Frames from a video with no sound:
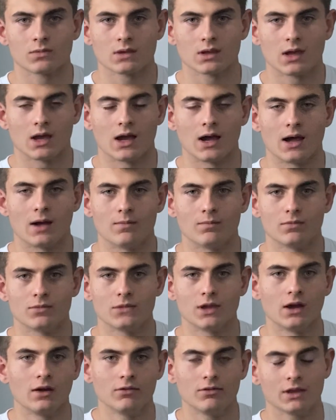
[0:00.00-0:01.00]

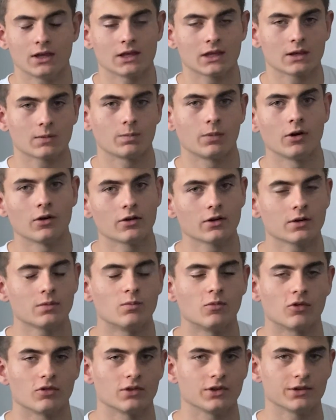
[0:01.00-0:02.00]
not only spark
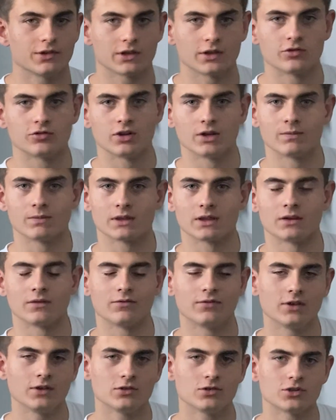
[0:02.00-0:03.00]
more lucid dreams in the
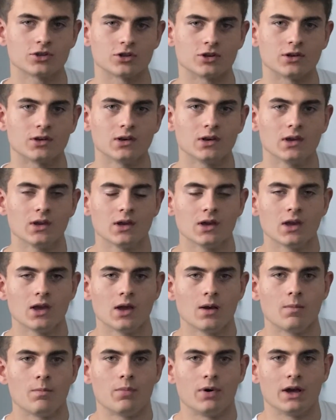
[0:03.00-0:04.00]
future,
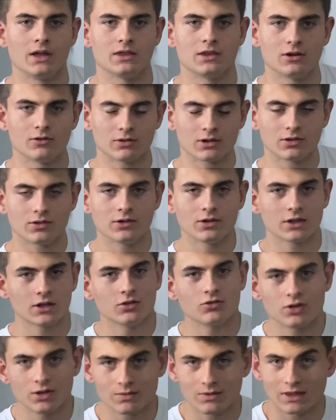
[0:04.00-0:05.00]
but those
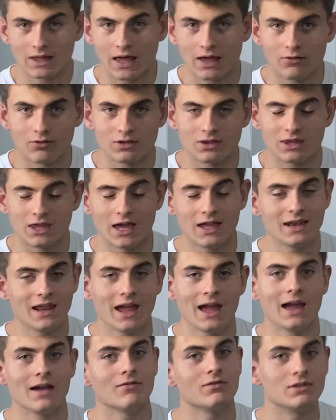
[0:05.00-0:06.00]
lucid dreams that I would then
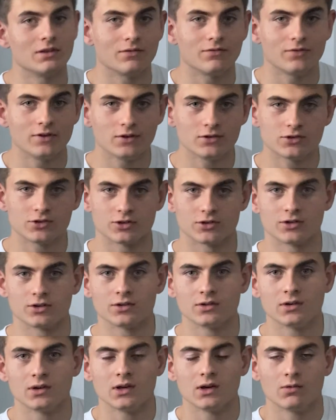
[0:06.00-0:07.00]
have in the
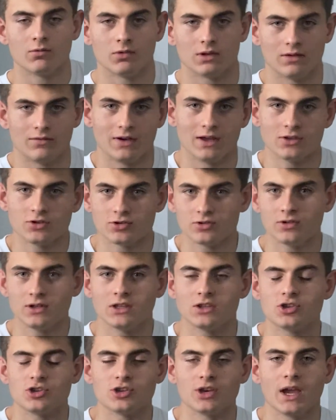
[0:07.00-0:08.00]
future would
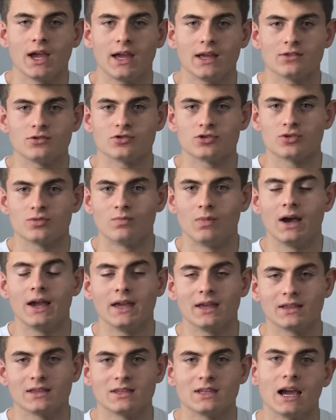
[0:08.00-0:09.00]
eventually change my
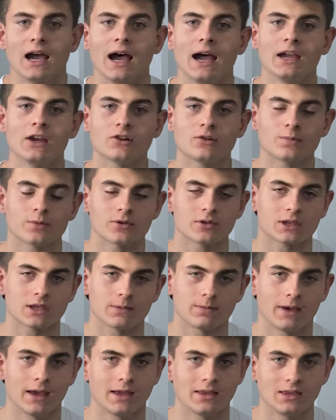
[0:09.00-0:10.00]
entire
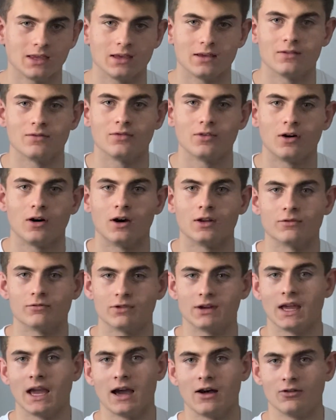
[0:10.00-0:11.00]
perspective on
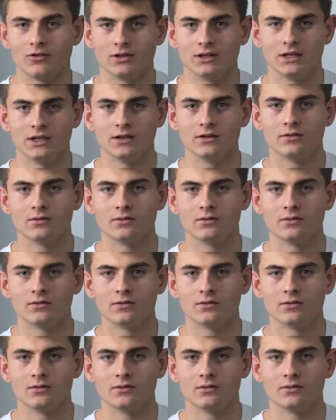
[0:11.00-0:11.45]
reality.